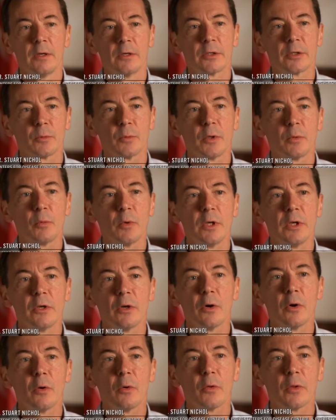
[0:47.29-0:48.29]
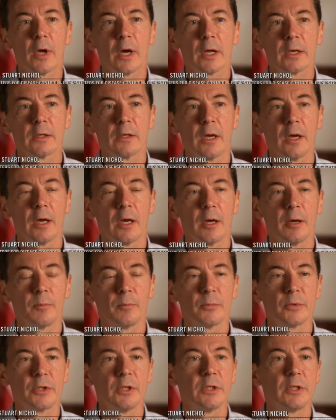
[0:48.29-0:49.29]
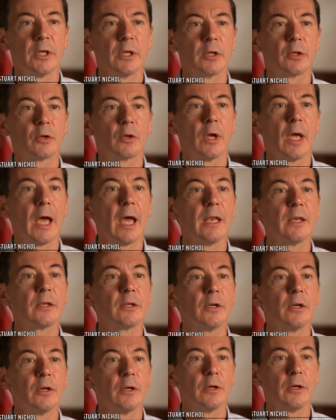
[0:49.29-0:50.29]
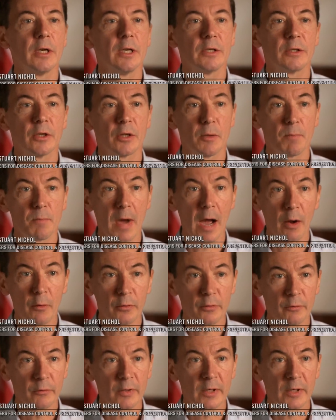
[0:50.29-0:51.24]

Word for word: So we know that she did enter into the mouth of